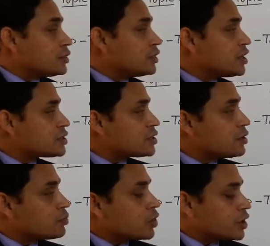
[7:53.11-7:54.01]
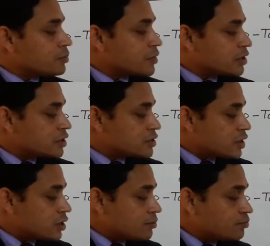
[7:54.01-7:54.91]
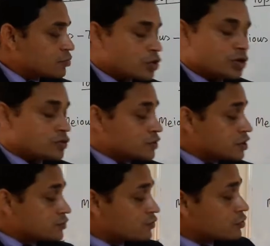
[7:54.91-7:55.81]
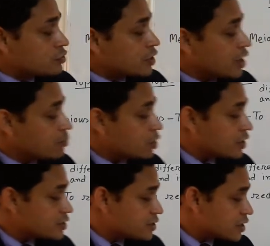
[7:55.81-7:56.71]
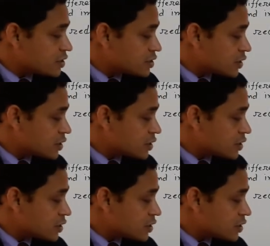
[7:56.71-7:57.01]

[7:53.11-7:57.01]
this reproductive mother cell produces 4 haploid cells.